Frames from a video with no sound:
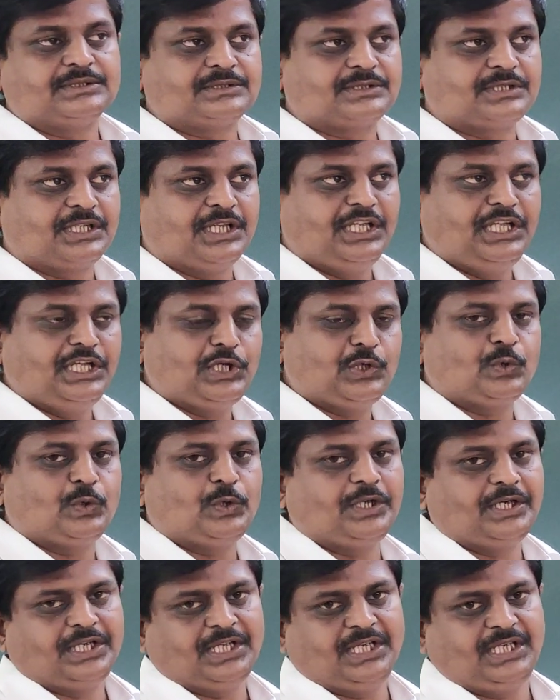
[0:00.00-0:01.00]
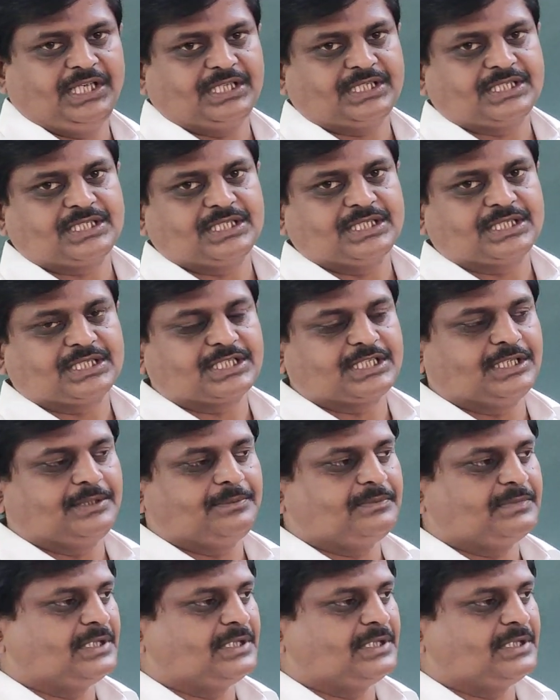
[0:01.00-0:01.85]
three coordinate system,